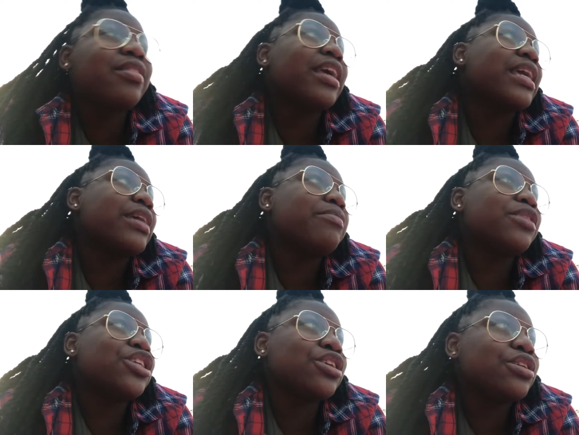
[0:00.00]
thingy,
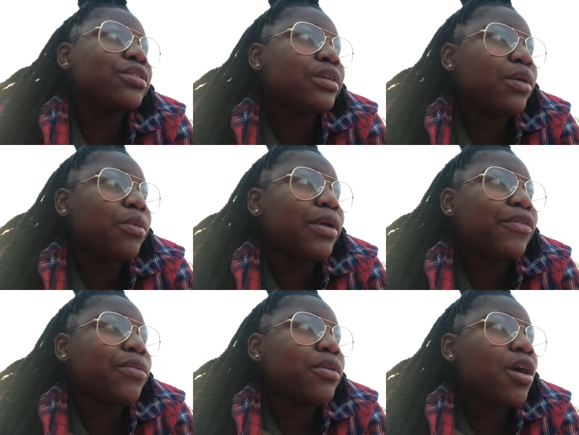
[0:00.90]
majig,
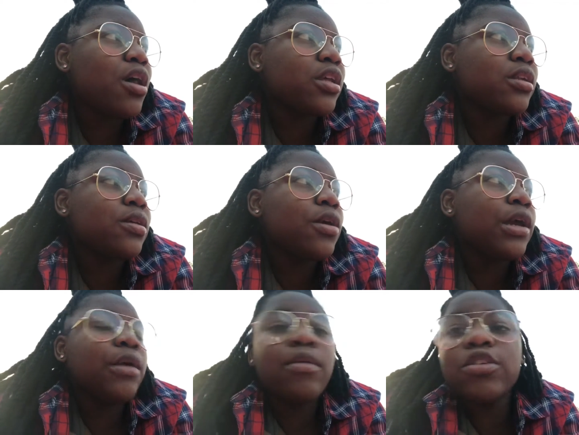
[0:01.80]
whatever you want to call it.
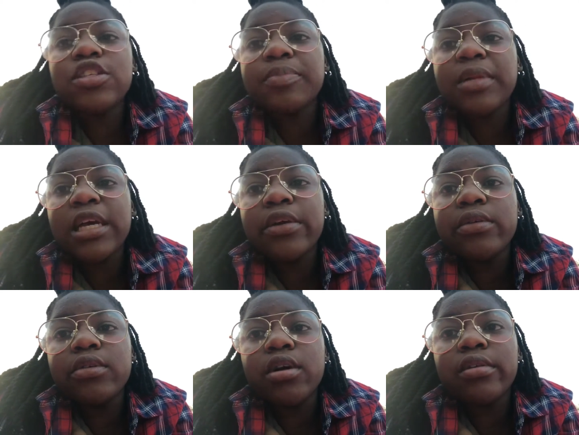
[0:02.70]
We were just playing
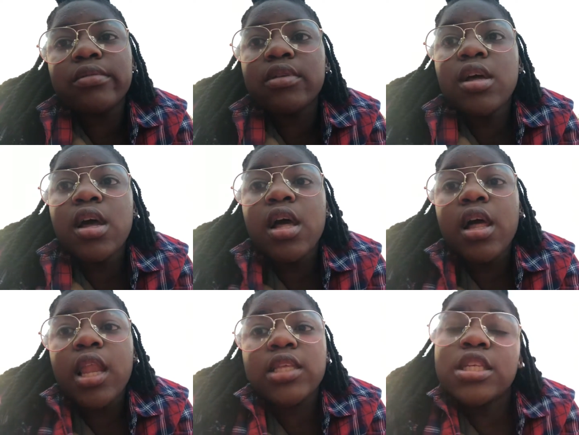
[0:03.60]
Uno,
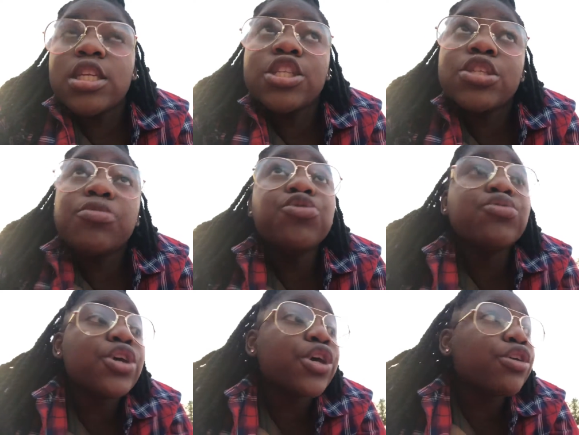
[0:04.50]
listening to
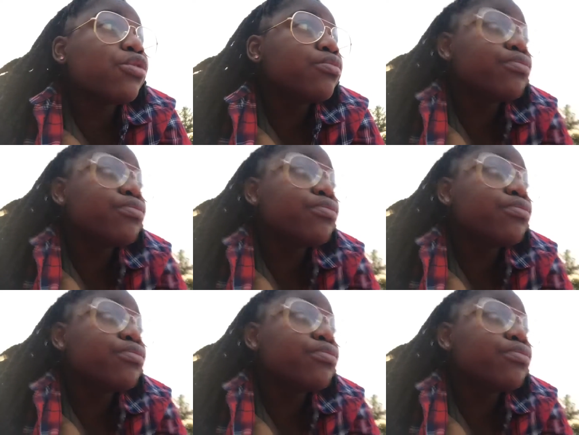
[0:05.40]
music